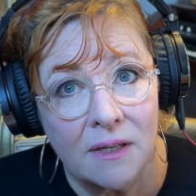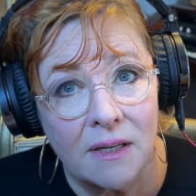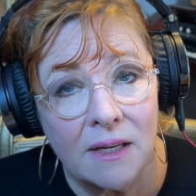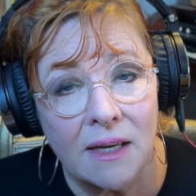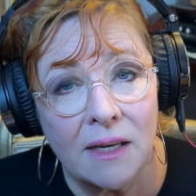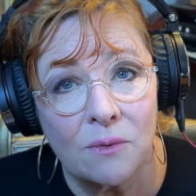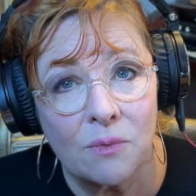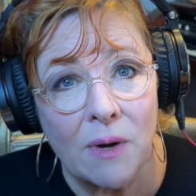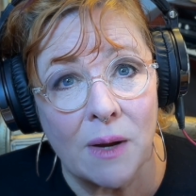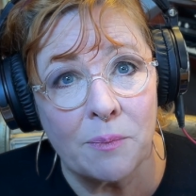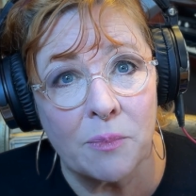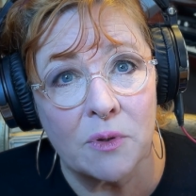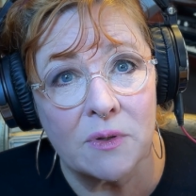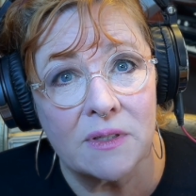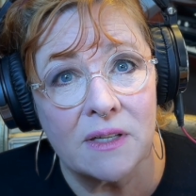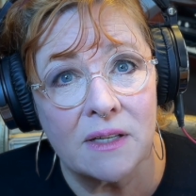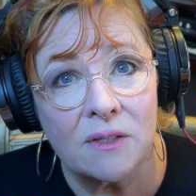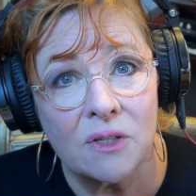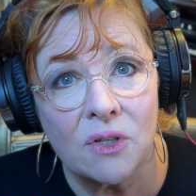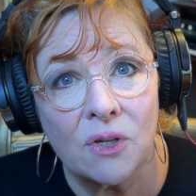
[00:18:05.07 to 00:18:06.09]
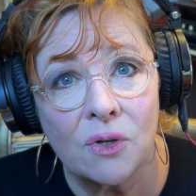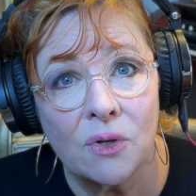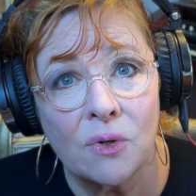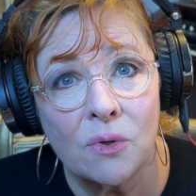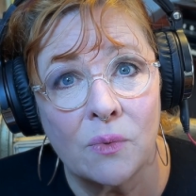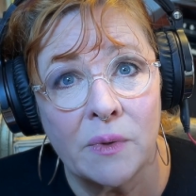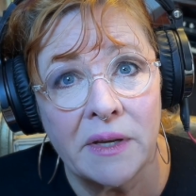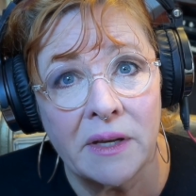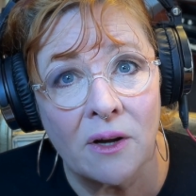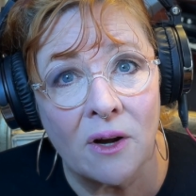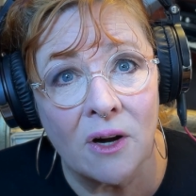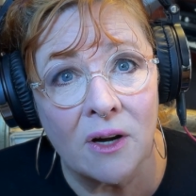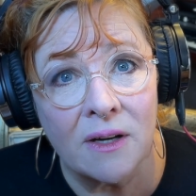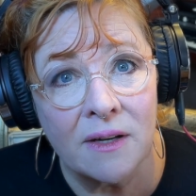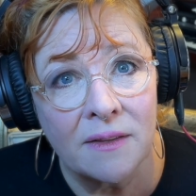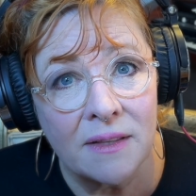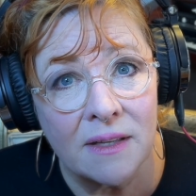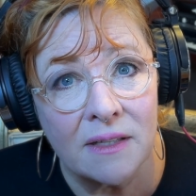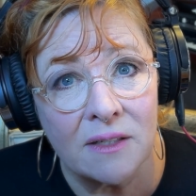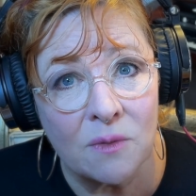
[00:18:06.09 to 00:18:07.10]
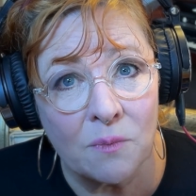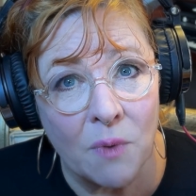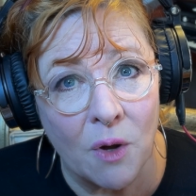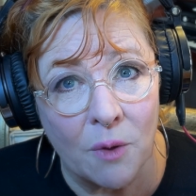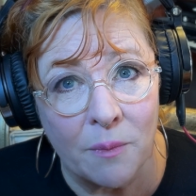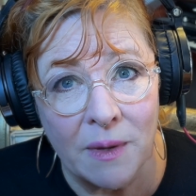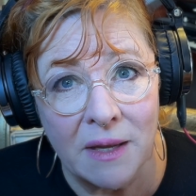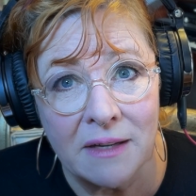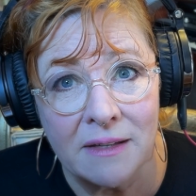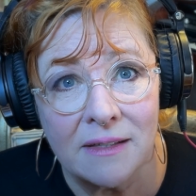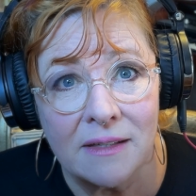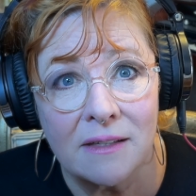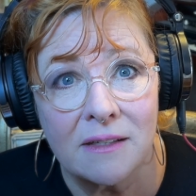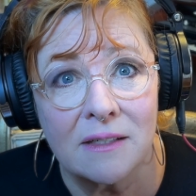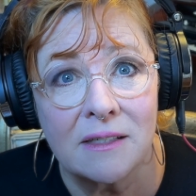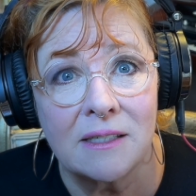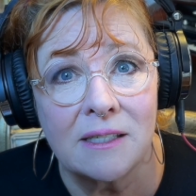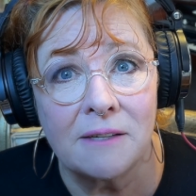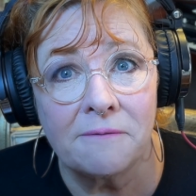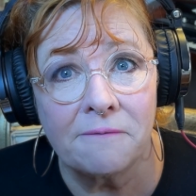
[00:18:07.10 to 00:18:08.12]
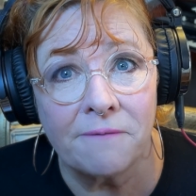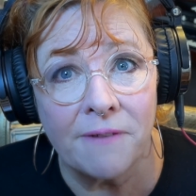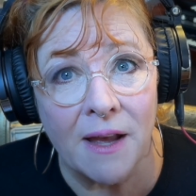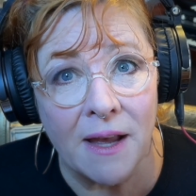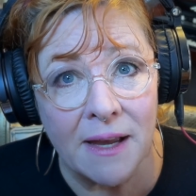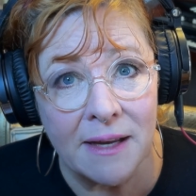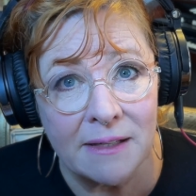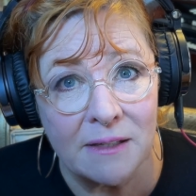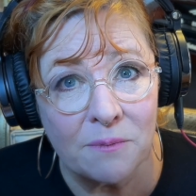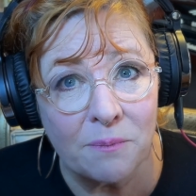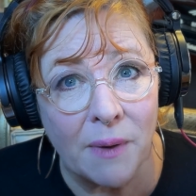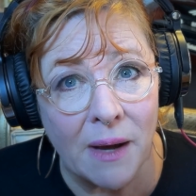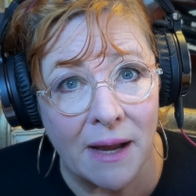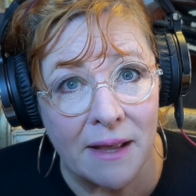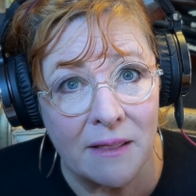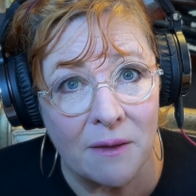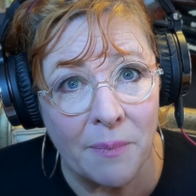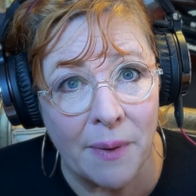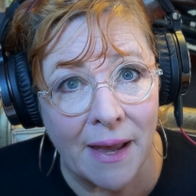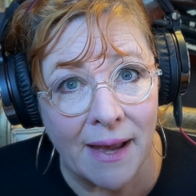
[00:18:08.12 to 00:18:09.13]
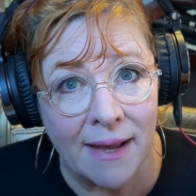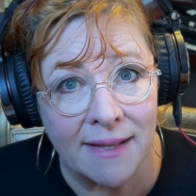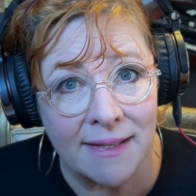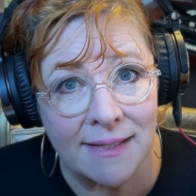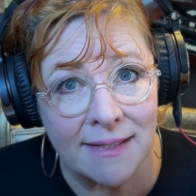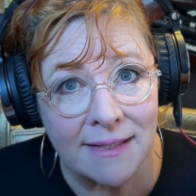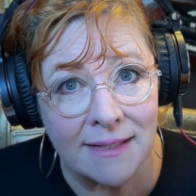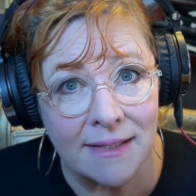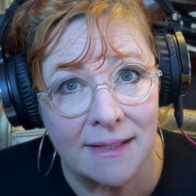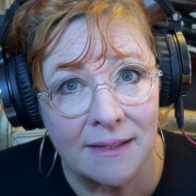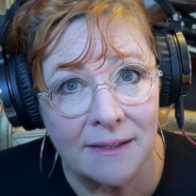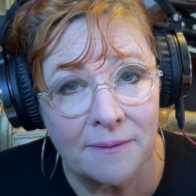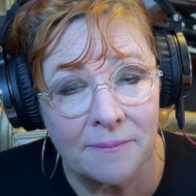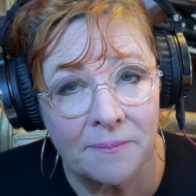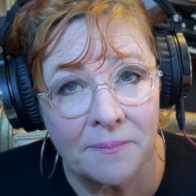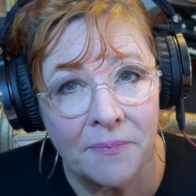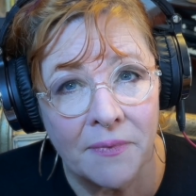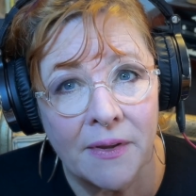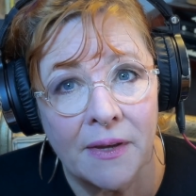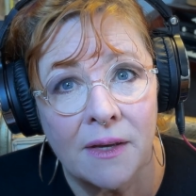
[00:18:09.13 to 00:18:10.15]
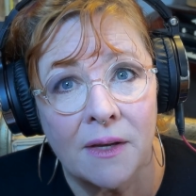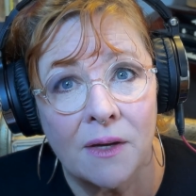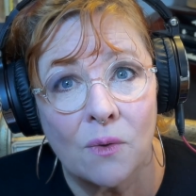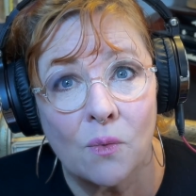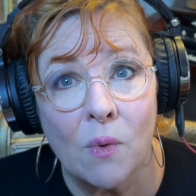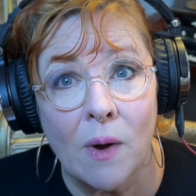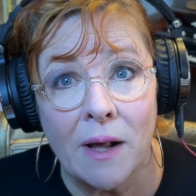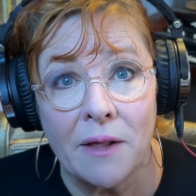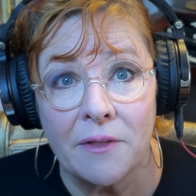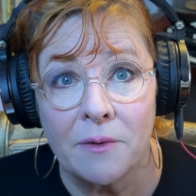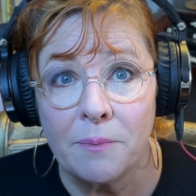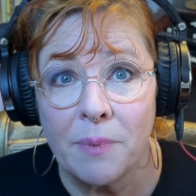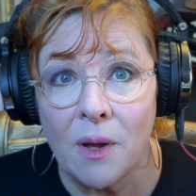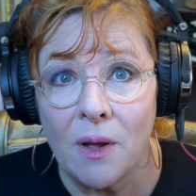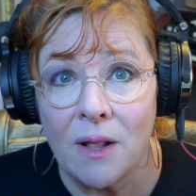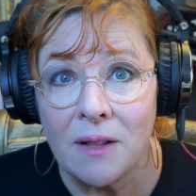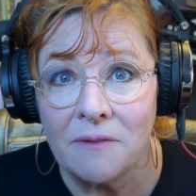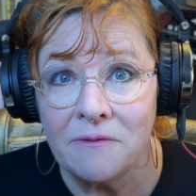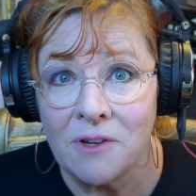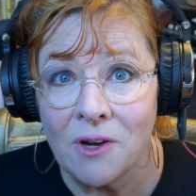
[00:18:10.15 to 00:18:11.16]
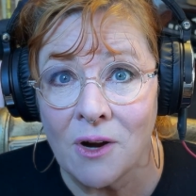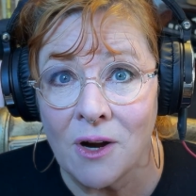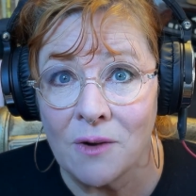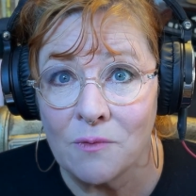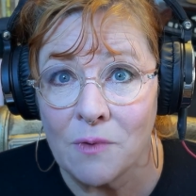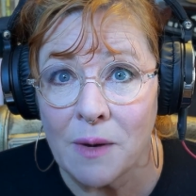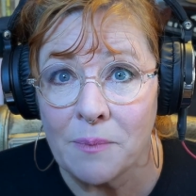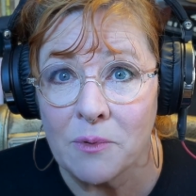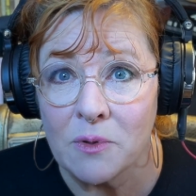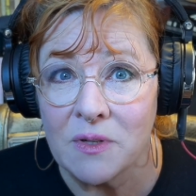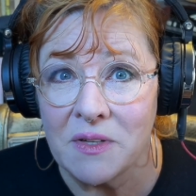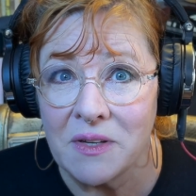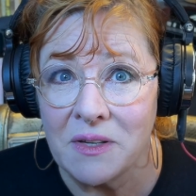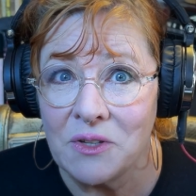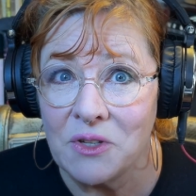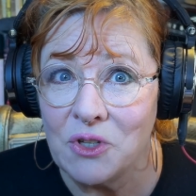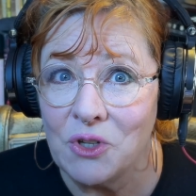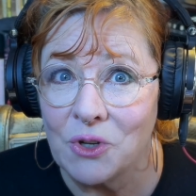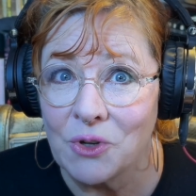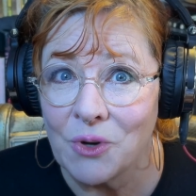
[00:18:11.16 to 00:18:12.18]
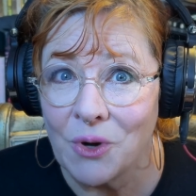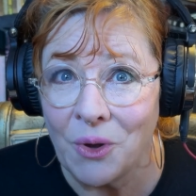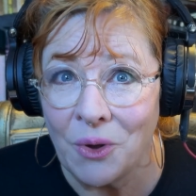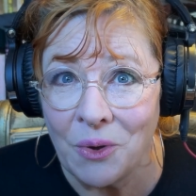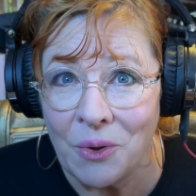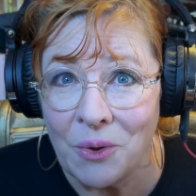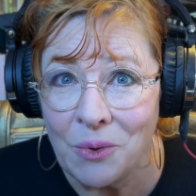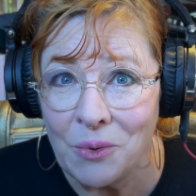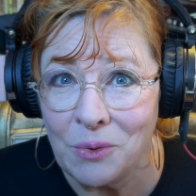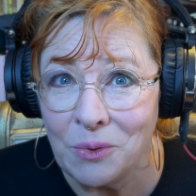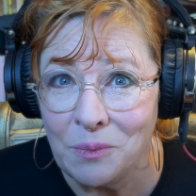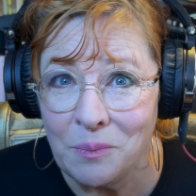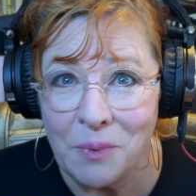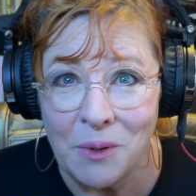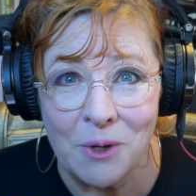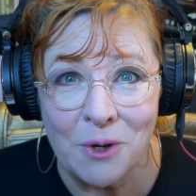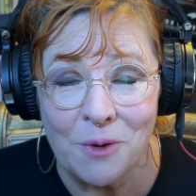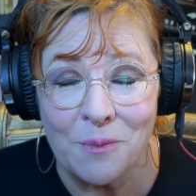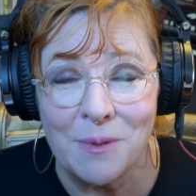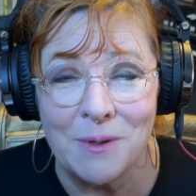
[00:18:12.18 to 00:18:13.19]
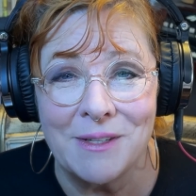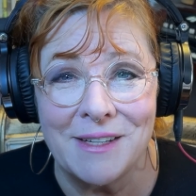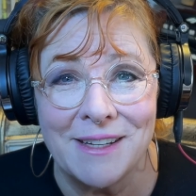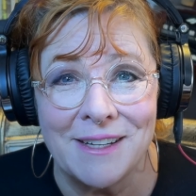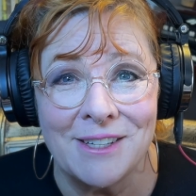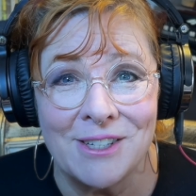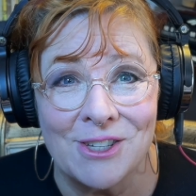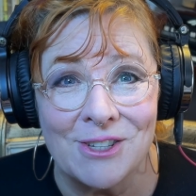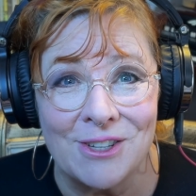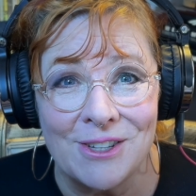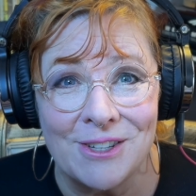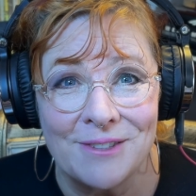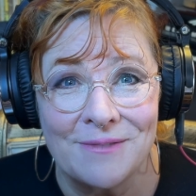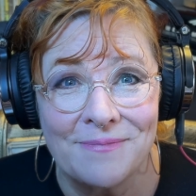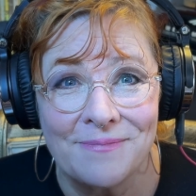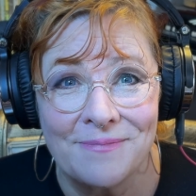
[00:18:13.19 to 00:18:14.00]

It represents who we are in this moment, defined by the past, while the ball of yarn represents your own pure potential,